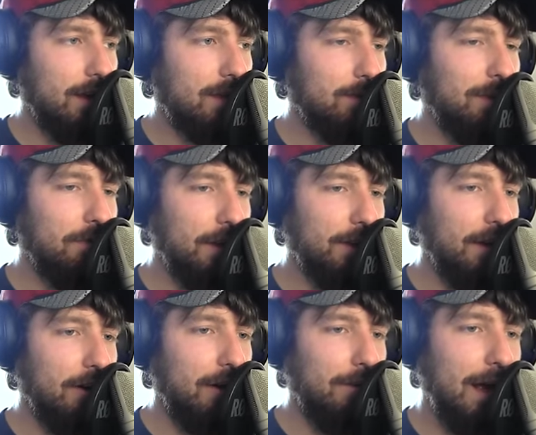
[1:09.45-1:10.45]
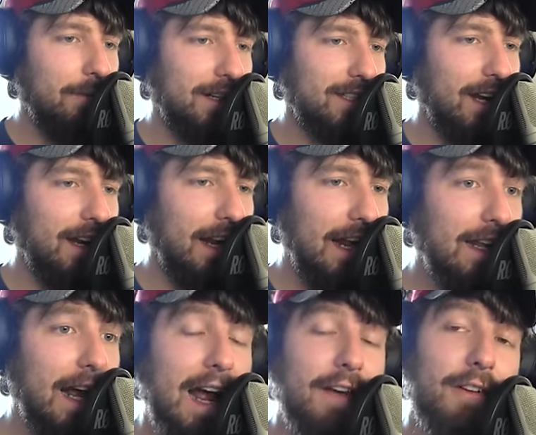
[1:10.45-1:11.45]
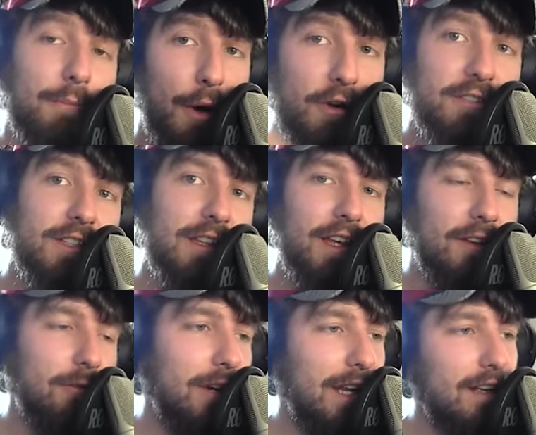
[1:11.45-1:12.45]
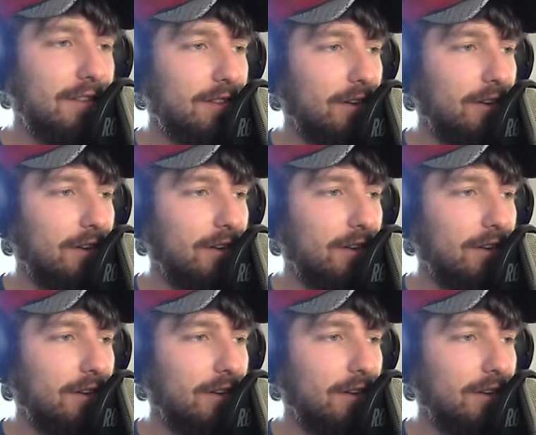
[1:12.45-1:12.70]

It's been fun though. I'm, I'm excited. I, I haven't posted the other one yet,